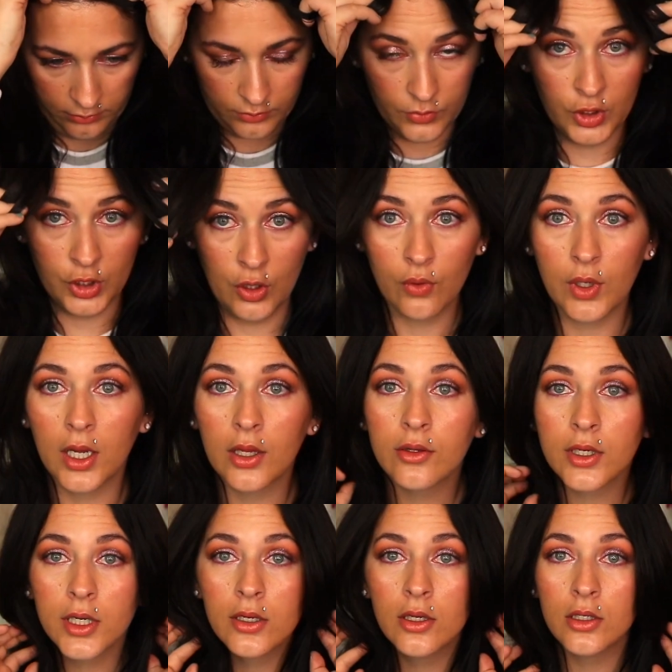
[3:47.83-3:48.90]
no color
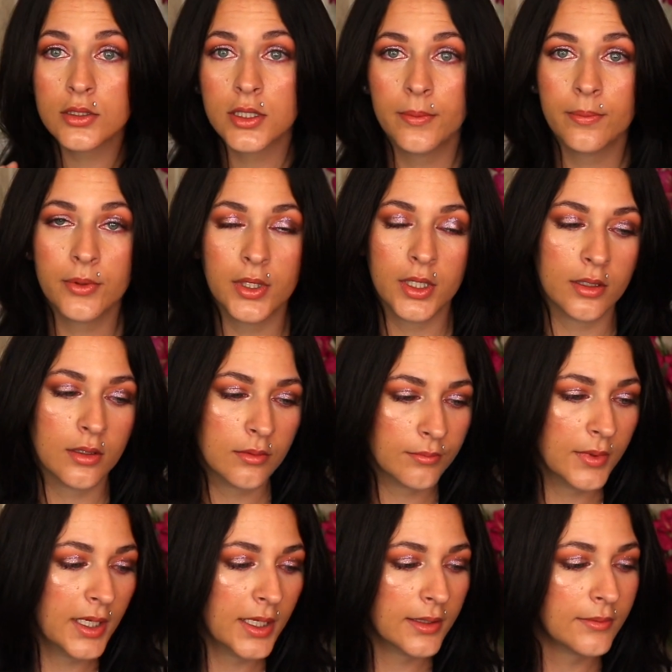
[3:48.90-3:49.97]
at all type thing.
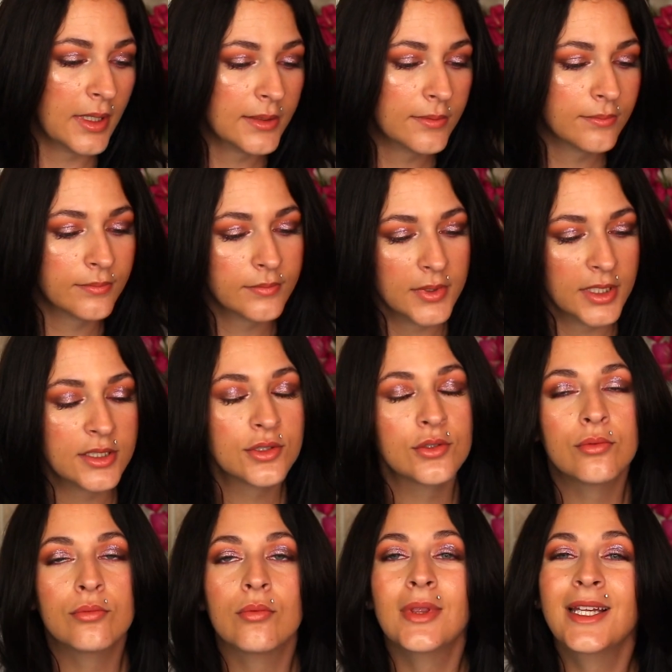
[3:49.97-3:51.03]
I
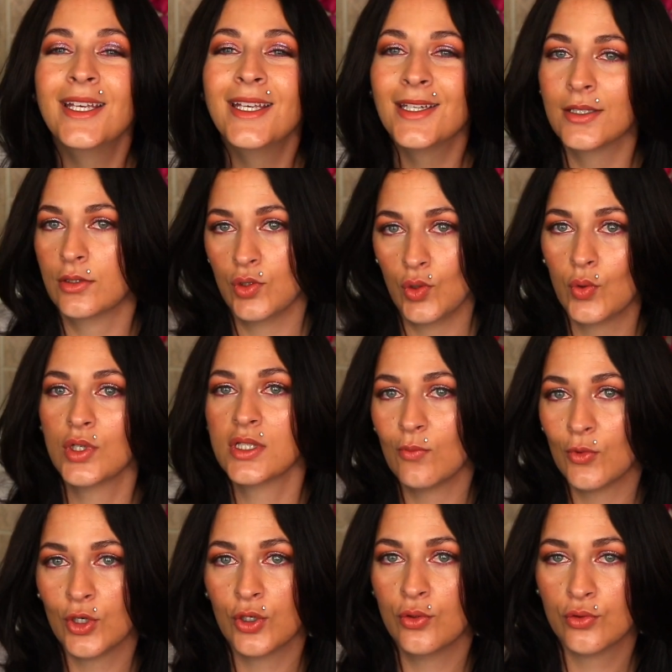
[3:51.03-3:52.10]
do lean towards
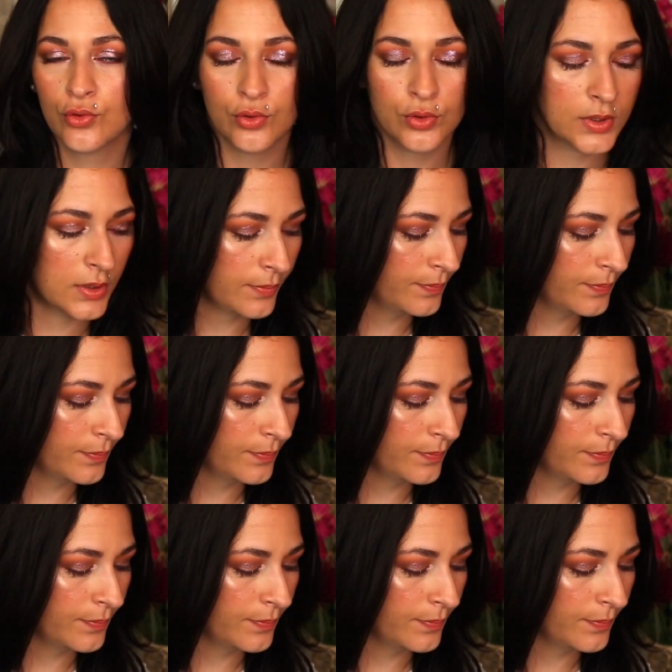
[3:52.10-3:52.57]
more neutrals.